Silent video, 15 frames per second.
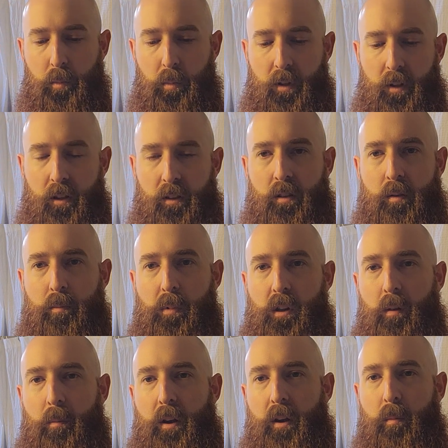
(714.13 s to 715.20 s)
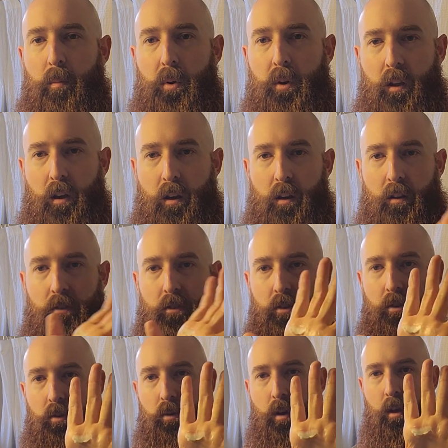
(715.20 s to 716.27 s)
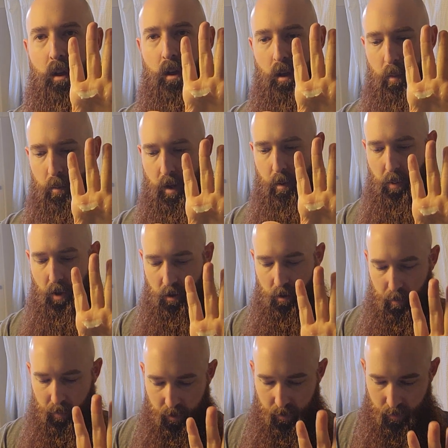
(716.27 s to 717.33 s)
Pulling that small amount and putting it onto my palm.